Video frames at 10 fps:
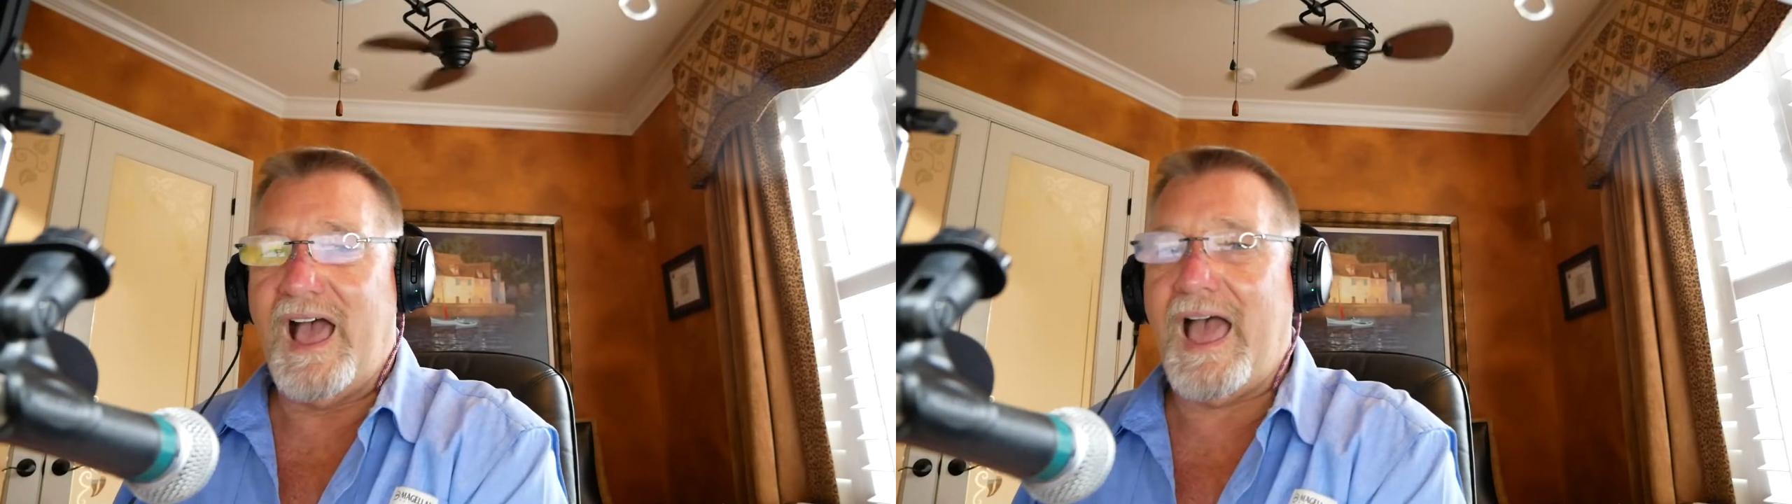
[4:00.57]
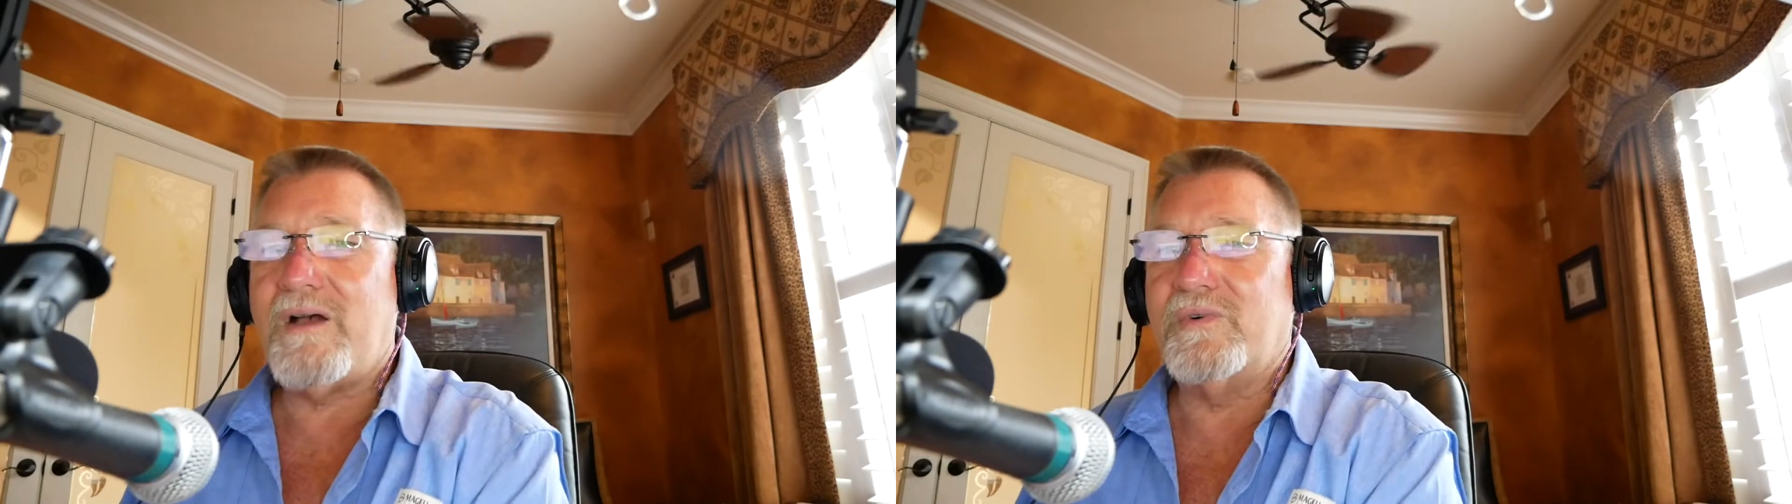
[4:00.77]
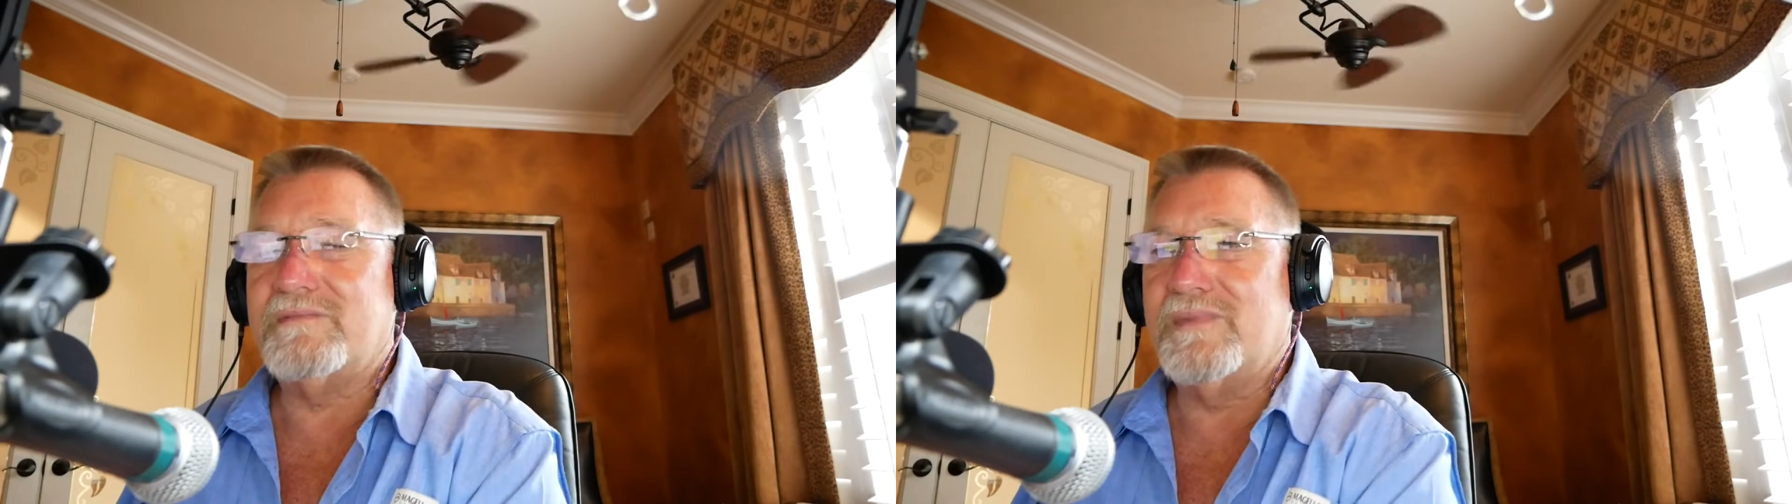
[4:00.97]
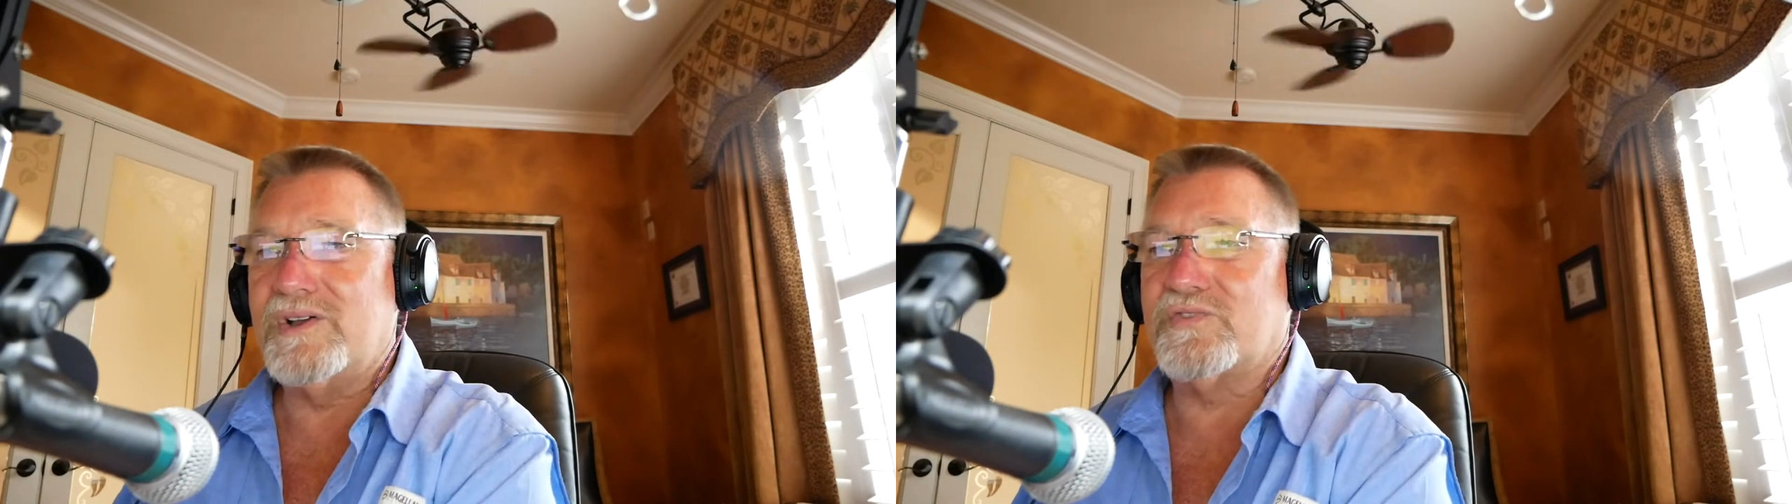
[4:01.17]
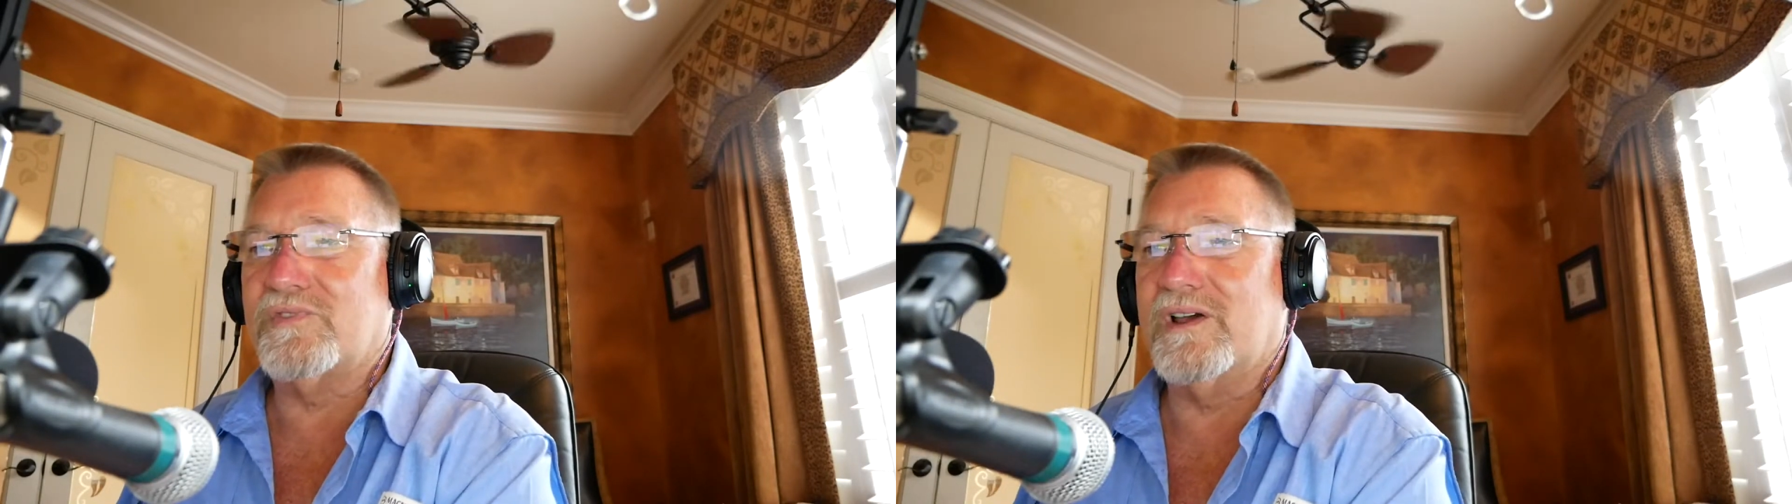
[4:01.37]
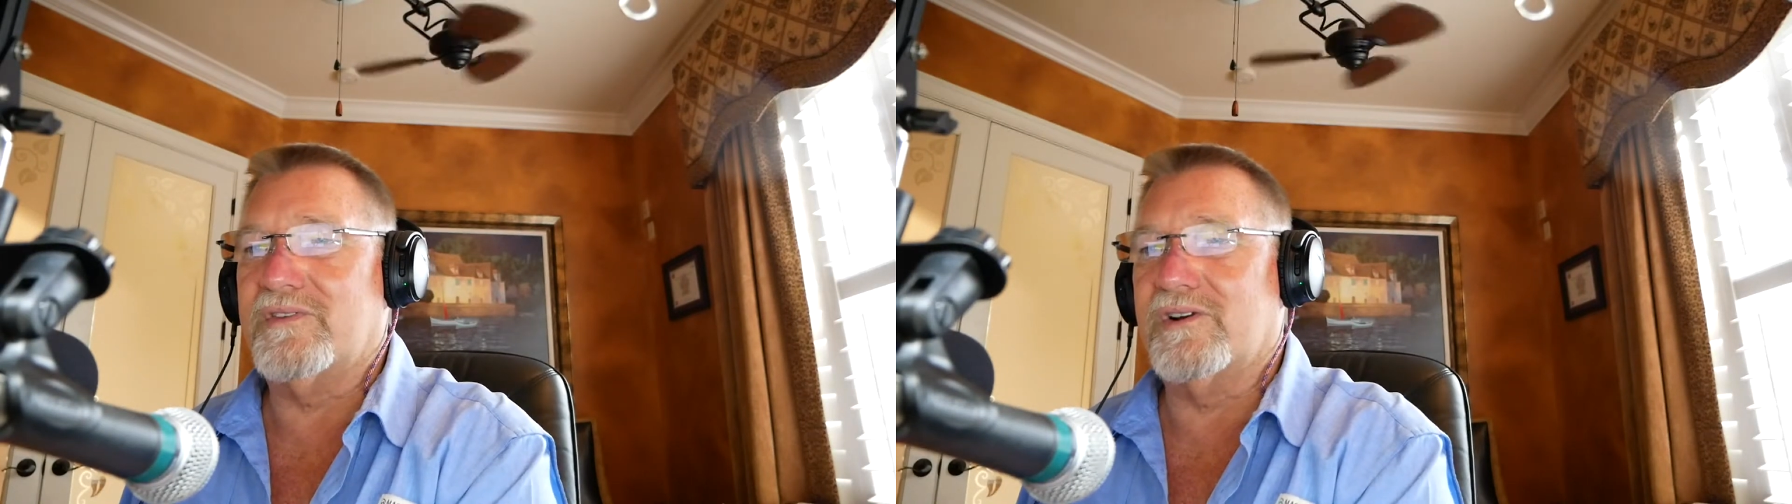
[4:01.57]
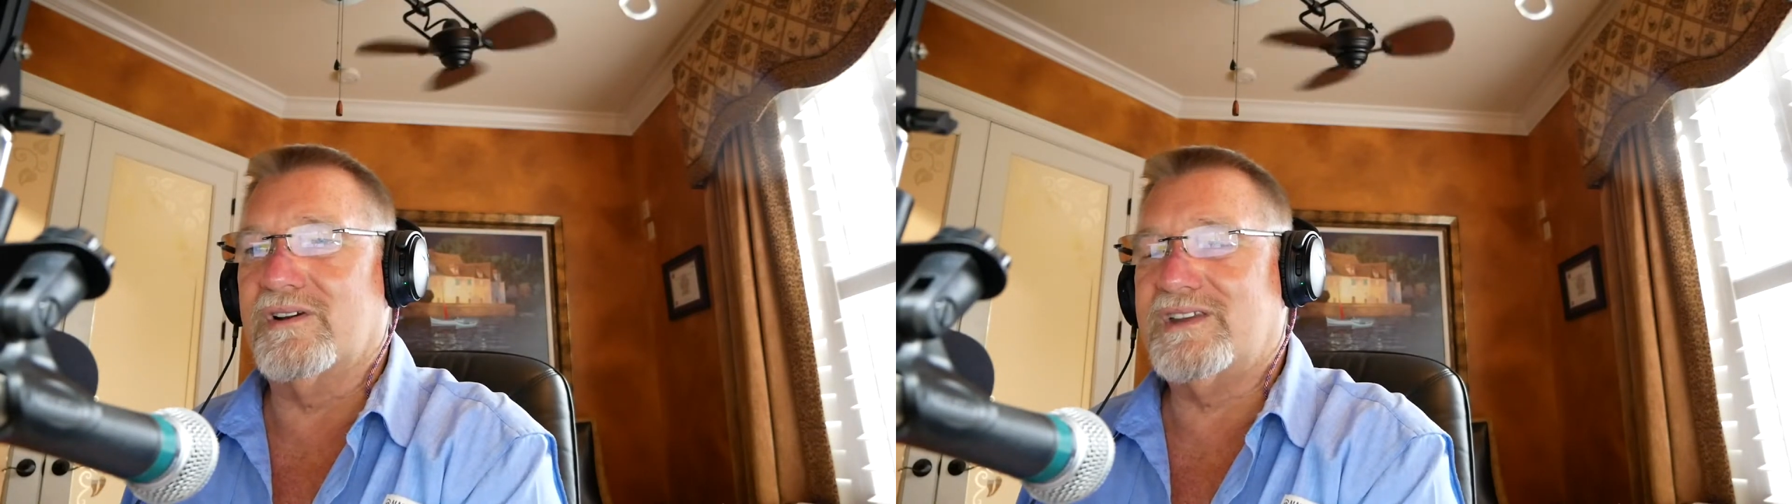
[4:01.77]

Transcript: I would much rather